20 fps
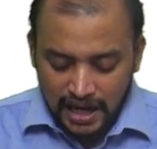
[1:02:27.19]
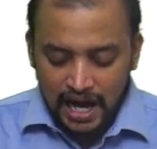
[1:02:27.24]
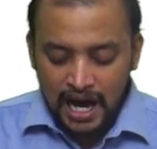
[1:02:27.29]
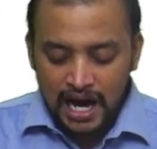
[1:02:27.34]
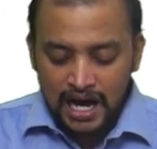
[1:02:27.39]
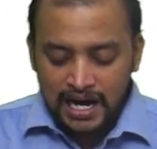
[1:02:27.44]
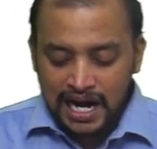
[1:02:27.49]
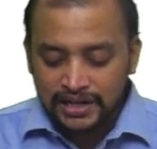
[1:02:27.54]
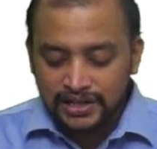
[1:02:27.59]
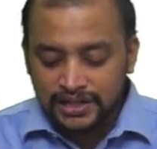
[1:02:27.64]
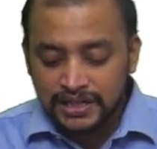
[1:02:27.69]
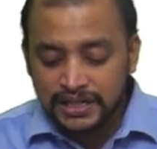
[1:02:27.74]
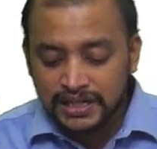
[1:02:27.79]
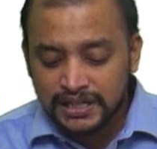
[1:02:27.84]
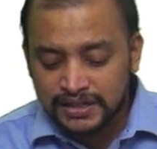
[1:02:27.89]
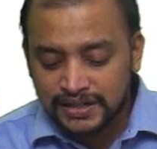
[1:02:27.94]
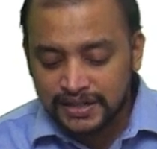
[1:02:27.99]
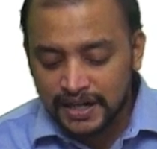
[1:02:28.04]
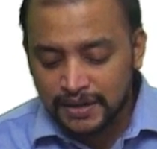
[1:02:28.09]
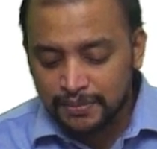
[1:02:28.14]
are
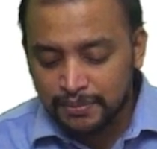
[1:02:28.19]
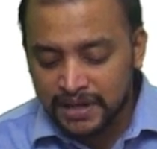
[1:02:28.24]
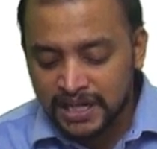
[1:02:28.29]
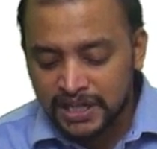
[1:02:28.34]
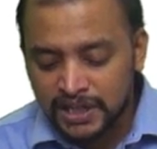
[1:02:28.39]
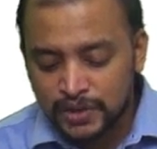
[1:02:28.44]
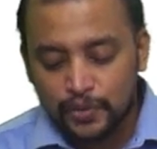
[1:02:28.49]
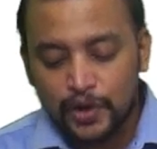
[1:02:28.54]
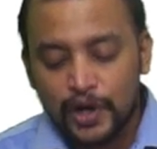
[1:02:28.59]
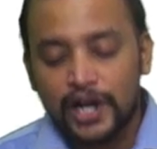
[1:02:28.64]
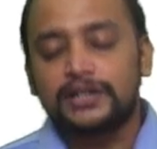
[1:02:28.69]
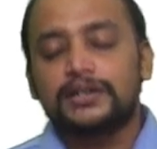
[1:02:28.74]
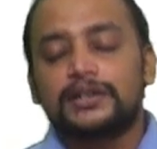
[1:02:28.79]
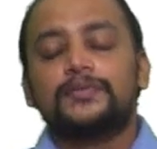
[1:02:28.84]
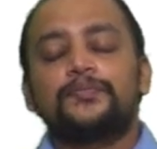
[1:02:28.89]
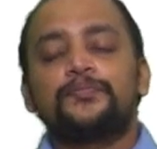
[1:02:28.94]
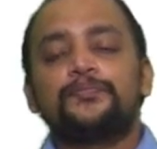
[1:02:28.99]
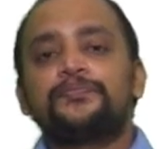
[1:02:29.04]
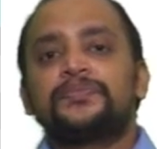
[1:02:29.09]
adjusted means what?